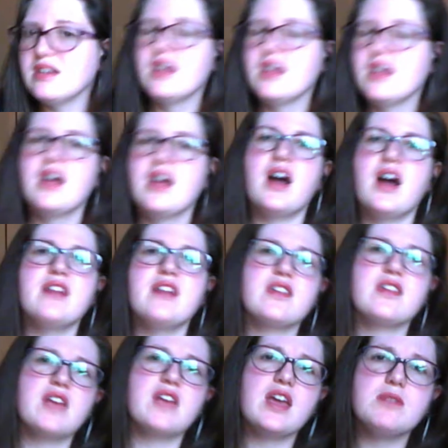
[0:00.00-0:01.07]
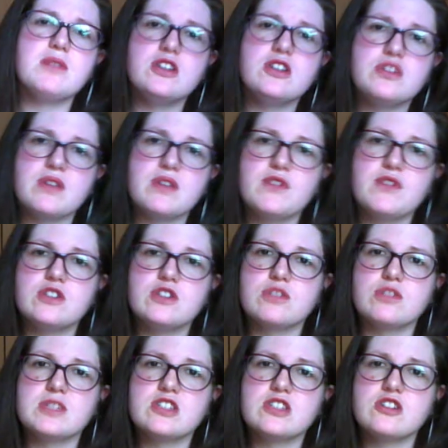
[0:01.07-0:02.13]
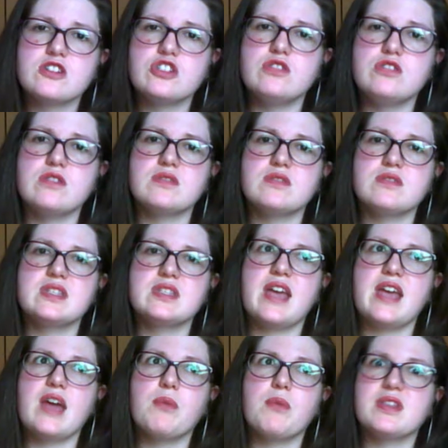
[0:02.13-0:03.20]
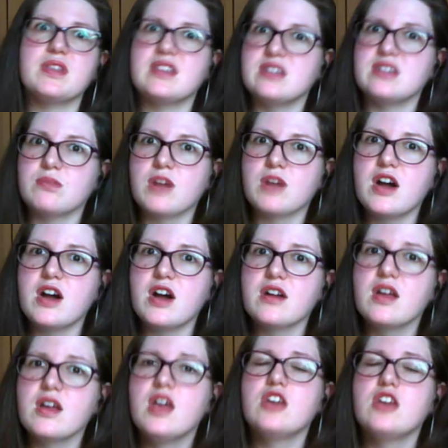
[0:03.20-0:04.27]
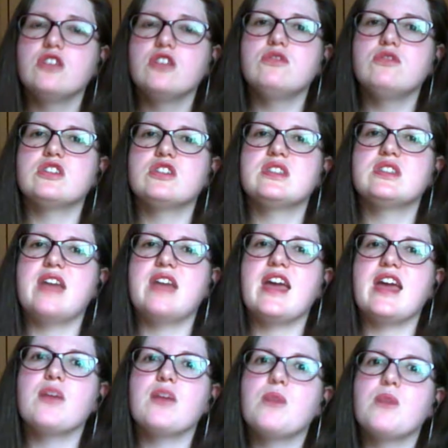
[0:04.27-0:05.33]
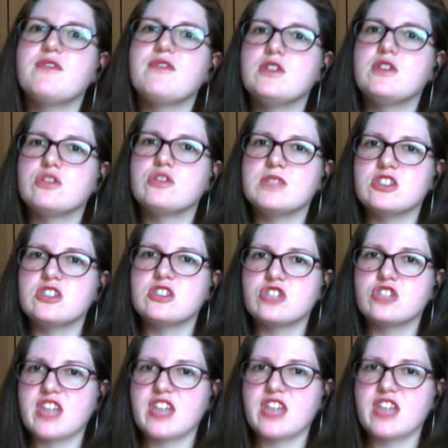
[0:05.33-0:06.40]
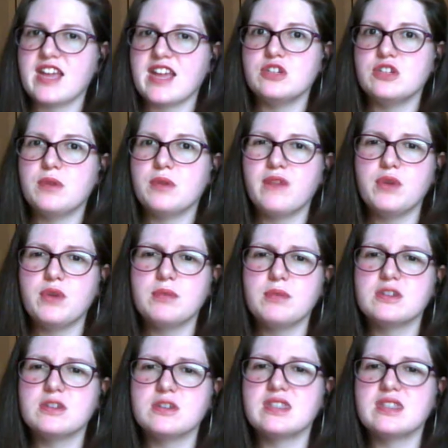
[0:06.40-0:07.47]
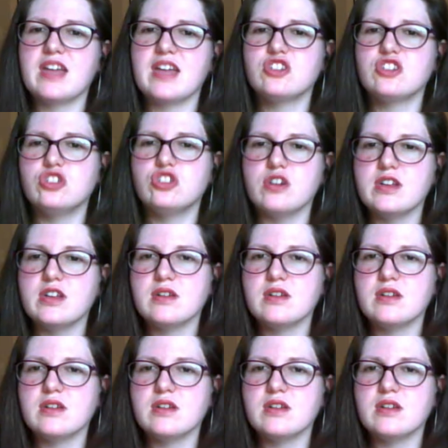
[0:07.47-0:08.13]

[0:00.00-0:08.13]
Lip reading: On the other hand, when you're doing future research, you don't say what they did wrong, you just say what future research can do. Avoid words like should.